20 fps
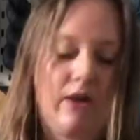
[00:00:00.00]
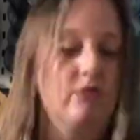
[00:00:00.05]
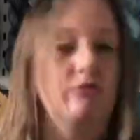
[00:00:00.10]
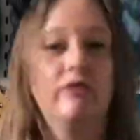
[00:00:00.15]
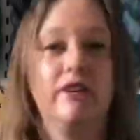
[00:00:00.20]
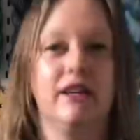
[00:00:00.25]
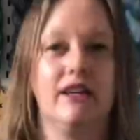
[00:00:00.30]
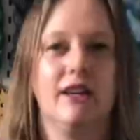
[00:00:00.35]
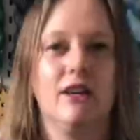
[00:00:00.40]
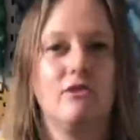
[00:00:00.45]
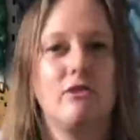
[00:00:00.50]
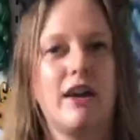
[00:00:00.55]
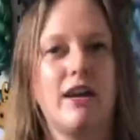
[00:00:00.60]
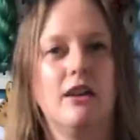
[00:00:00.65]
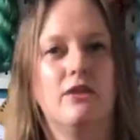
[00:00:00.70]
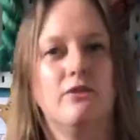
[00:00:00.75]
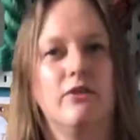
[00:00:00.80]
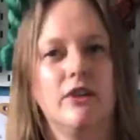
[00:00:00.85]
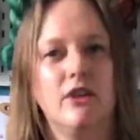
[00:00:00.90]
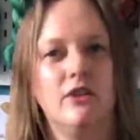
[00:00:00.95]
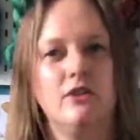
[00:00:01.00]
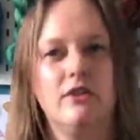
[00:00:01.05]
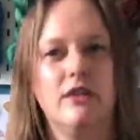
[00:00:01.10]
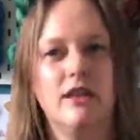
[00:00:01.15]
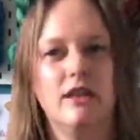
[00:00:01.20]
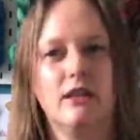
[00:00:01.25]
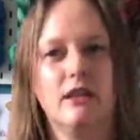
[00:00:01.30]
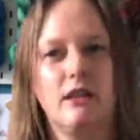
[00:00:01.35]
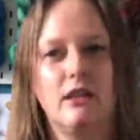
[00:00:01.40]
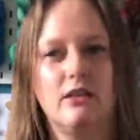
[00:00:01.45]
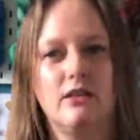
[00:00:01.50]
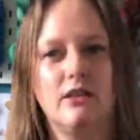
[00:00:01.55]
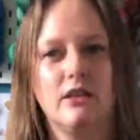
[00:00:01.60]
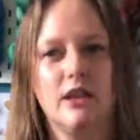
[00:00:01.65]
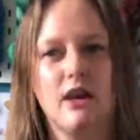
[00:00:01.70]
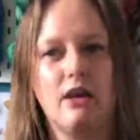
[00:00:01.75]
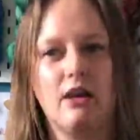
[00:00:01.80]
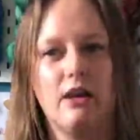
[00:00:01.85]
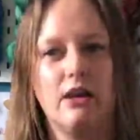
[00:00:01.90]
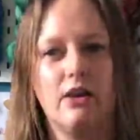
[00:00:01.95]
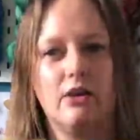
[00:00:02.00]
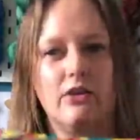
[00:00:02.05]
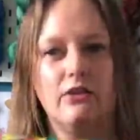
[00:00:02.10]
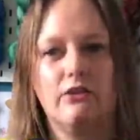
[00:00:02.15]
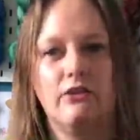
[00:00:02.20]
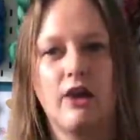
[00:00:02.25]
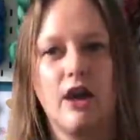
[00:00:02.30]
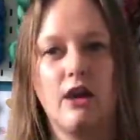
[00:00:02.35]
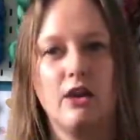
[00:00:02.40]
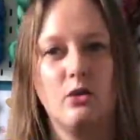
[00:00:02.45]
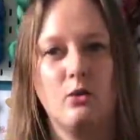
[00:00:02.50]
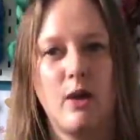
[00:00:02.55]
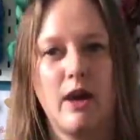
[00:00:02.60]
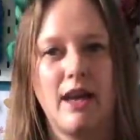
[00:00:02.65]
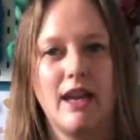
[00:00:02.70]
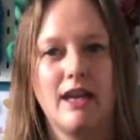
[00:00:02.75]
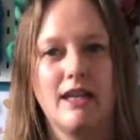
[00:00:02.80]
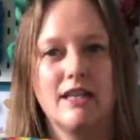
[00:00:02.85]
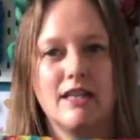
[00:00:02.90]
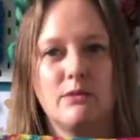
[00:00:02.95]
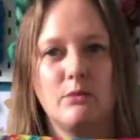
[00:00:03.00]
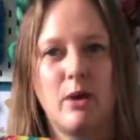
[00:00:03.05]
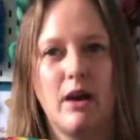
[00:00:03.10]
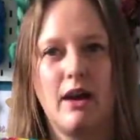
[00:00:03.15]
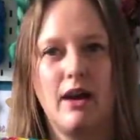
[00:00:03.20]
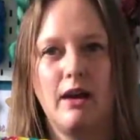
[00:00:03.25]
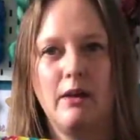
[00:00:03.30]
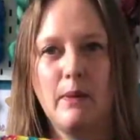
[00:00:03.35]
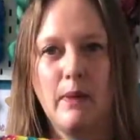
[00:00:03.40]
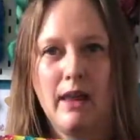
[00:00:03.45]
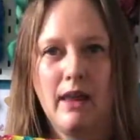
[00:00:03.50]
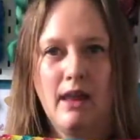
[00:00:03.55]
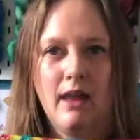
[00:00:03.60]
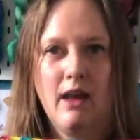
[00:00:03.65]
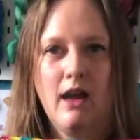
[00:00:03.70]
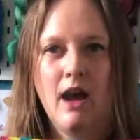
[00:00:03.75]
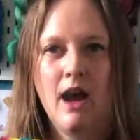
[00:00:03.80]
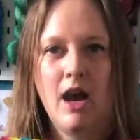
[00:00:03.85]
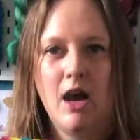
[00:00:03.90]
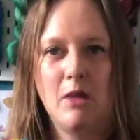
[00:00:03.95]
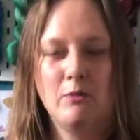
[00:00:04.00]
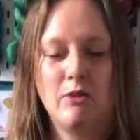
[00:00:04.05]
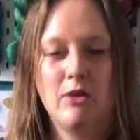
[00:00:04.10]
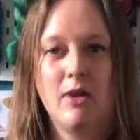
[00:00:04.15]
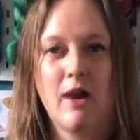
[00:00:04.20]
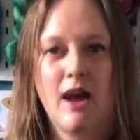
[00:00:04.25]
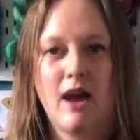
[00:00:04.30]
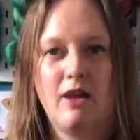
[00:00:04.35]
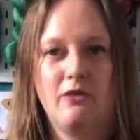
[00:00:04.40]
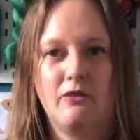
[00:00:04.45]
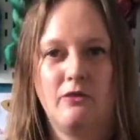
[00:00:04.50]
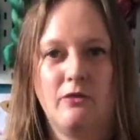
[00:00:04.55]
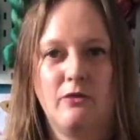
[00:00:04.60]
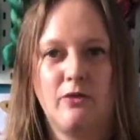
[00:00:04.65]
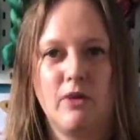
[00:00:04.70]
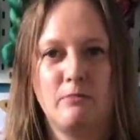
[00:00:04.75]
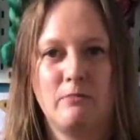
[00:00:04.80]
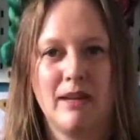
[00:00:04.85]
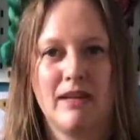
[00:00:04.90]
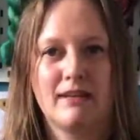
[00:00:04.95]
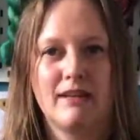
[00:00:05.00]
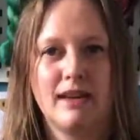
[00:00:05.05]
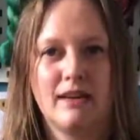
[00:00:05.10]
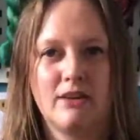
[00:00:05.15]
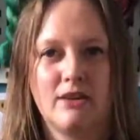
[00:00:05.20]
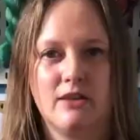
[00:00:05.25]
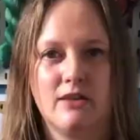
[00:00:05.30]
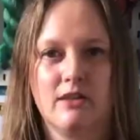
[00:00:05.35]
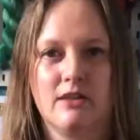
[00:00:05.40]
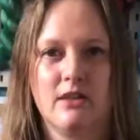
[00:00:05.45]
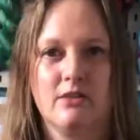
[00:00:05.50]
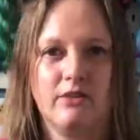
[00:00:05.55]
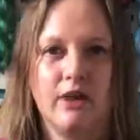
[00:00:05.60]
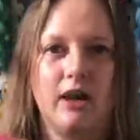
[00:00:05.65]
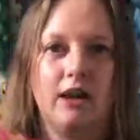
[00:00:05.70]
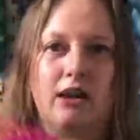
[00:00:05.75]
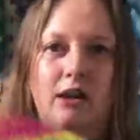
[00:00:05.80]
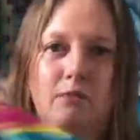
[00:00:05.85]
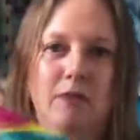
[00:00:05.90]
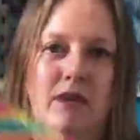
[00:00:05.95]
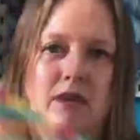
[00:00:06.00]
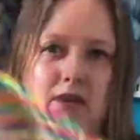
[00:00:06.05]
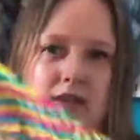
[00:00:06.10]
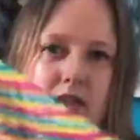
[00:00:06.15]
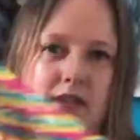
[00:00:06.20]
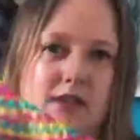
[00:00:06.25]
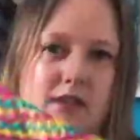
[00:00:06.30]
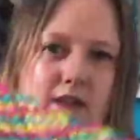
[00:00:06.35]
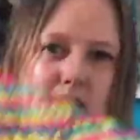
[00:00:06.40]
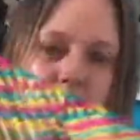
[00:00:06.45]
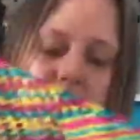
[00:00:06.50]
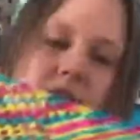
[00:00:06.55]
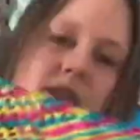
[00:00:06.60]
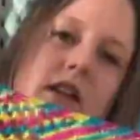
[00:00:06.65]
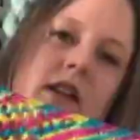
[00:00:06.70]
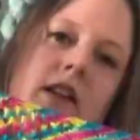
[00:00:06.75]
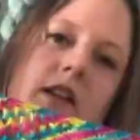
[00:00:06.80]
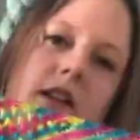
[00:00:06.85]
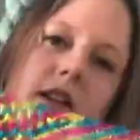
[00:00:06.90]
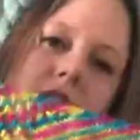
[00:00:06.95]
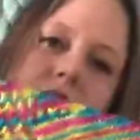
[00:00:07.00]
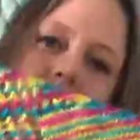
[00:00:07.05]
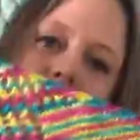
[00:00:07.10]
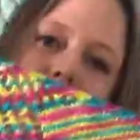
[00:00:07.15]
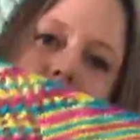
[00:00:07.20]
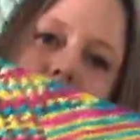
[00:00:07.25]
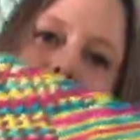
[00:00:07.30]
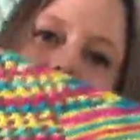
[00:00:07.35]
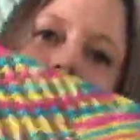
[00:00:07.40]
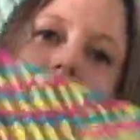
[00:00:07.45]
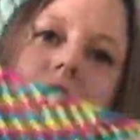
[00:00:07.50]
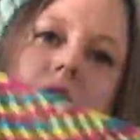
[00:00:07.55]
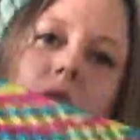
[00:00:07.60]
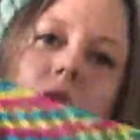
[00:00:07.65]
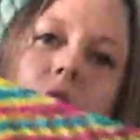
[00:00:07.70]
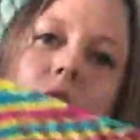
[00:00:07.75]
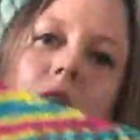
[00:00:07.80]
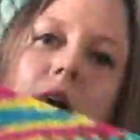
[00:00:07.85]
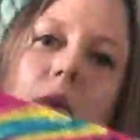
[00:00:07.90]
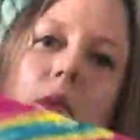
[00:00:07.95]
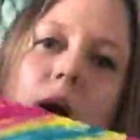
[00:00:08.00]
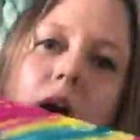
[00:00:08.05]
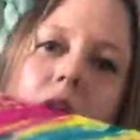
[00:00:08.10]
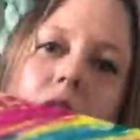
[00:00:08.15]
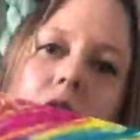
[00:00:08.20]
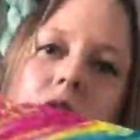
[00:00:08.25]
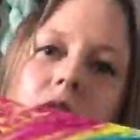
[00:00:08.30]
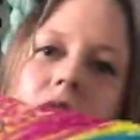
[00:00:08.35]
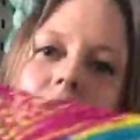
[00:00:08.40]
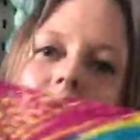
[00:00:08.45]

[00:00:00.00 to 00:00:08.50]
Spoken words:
really great for using those kind of colourways where you have big sections of colour, because it does distribute them quite well.